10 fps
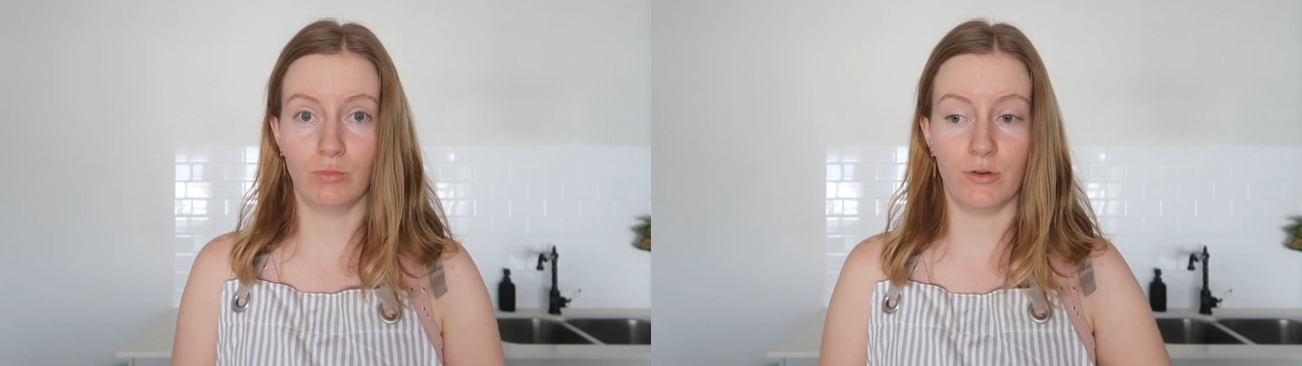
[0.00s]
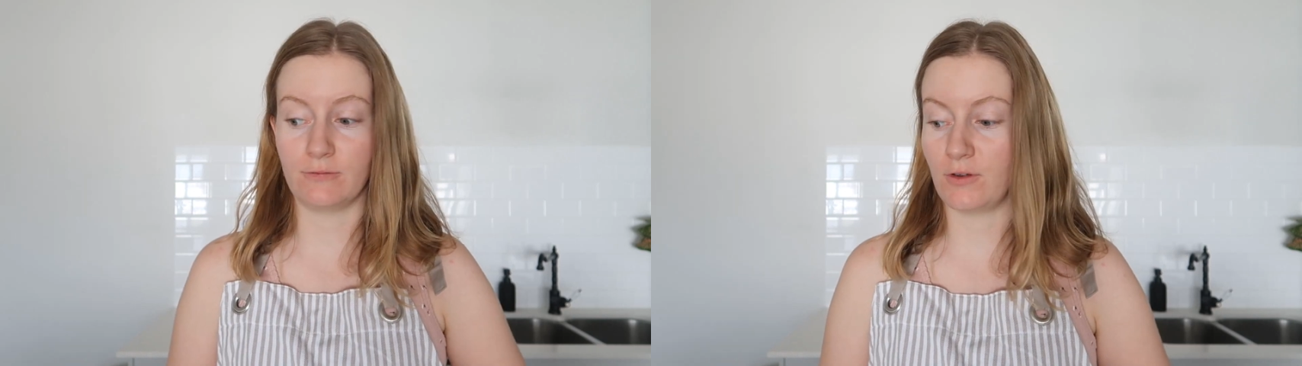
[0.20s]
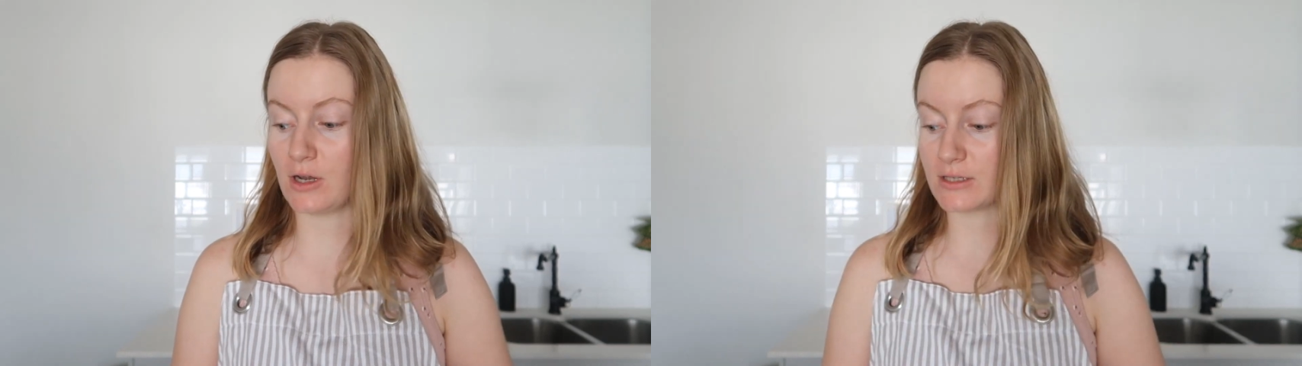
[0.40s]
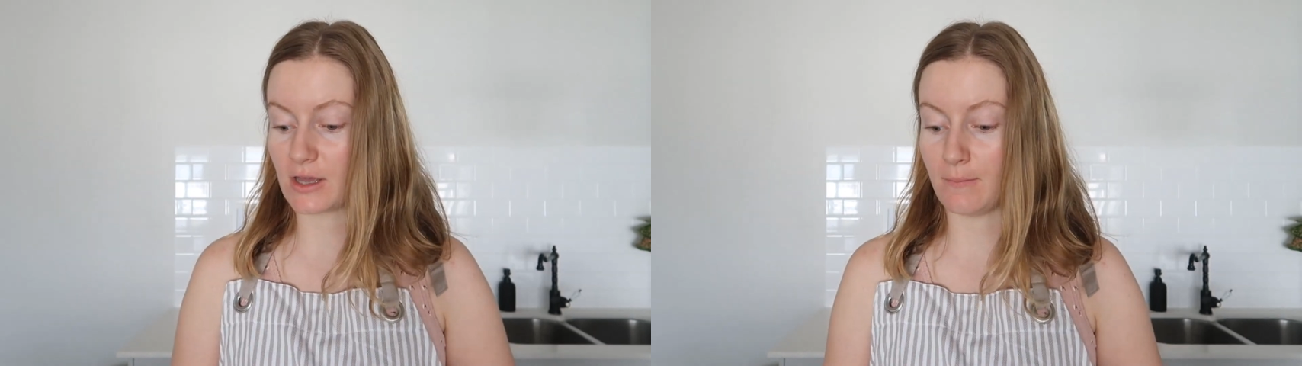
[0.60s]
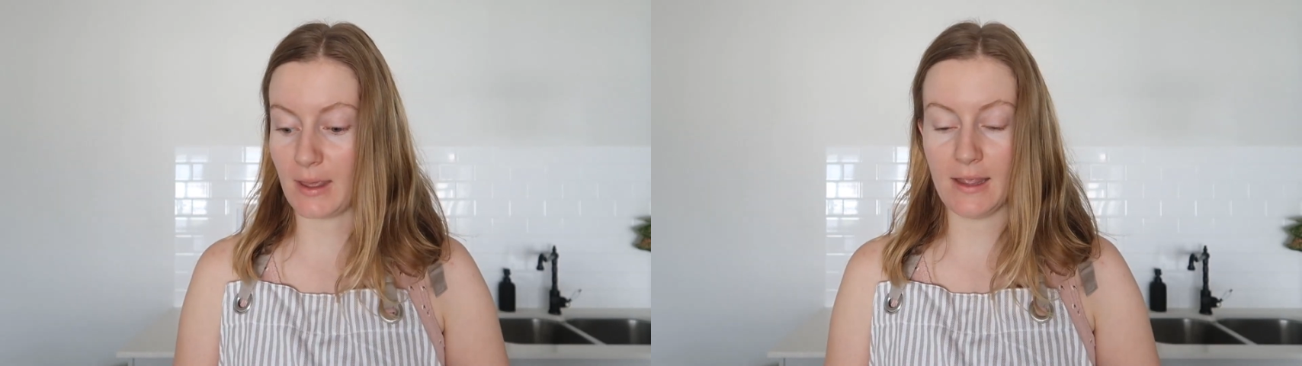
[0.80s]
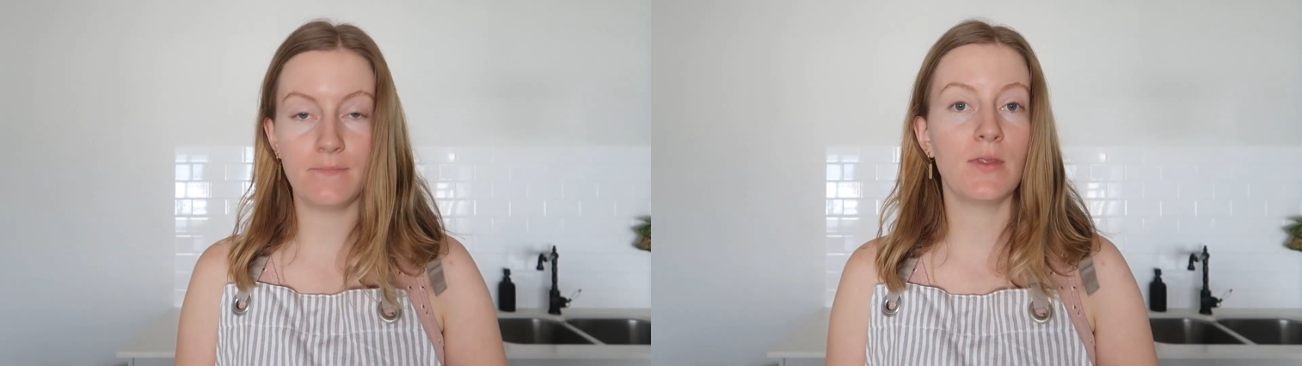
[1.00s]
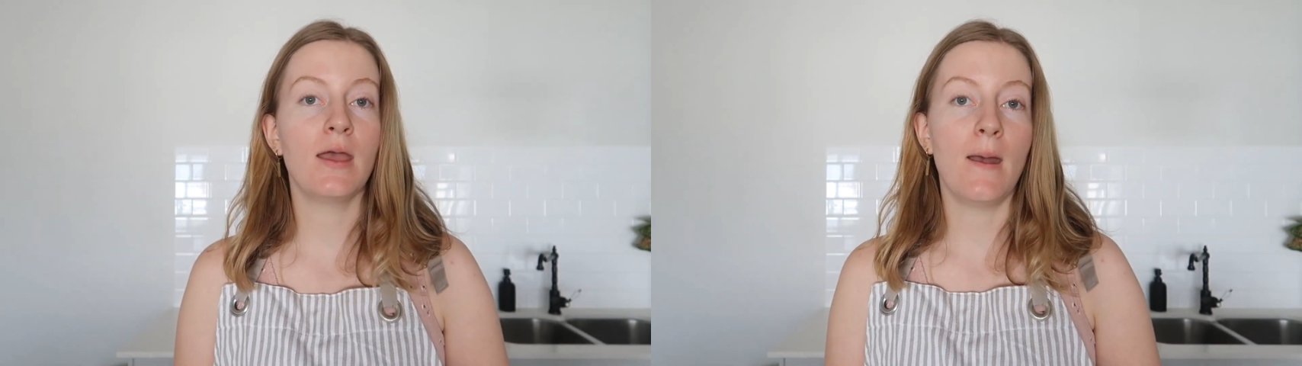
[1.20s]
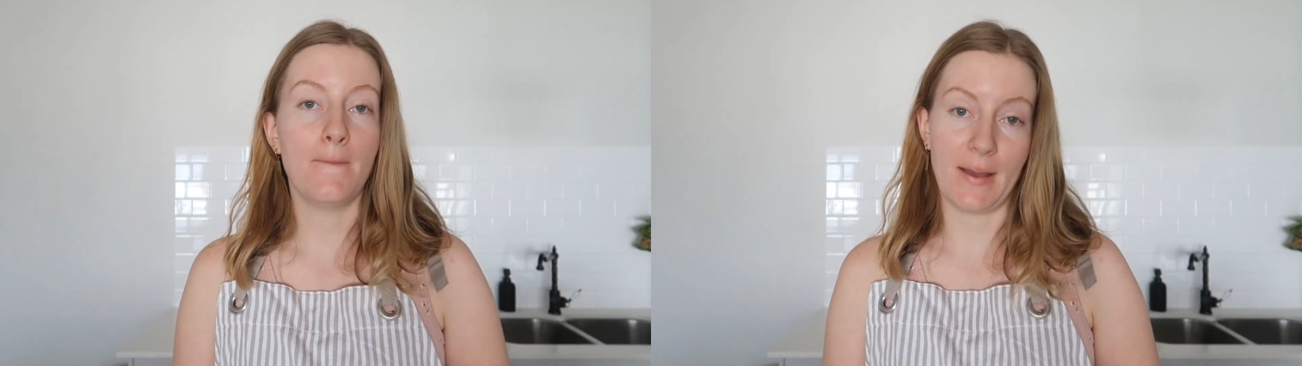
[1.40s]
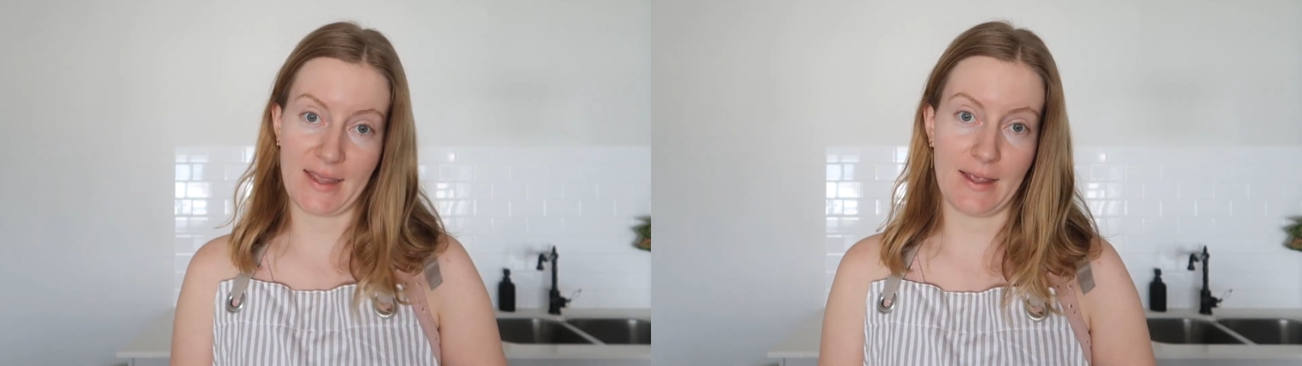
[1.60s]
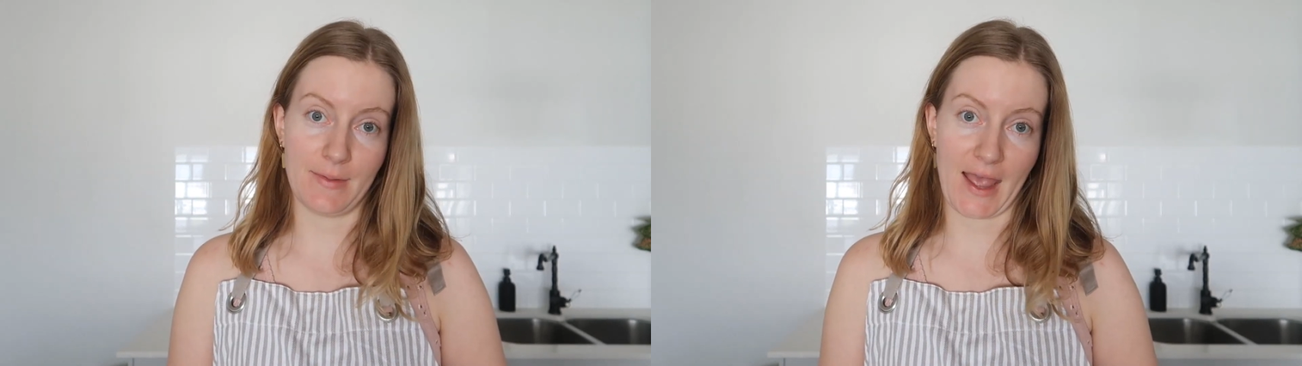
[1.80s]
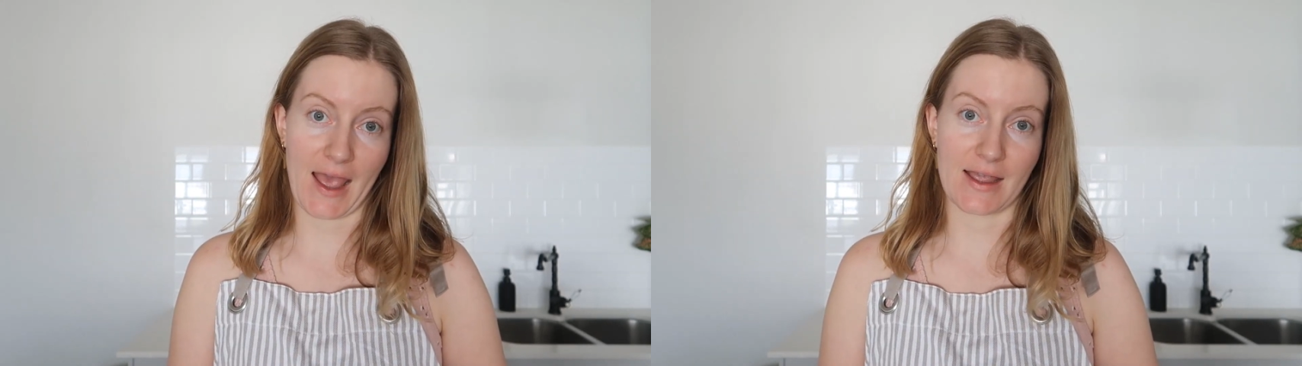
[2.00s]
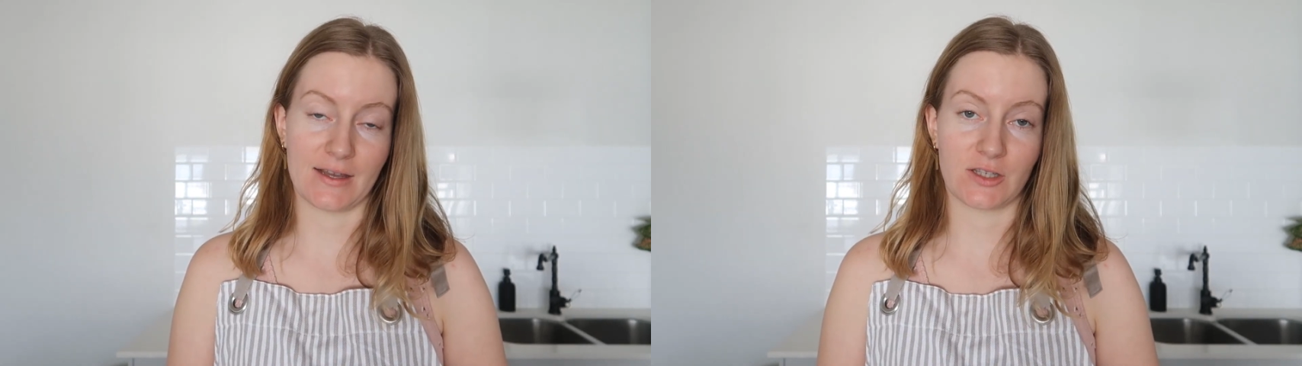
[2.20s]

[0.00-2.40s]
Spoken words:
what this video is gonna be, baking him a cake.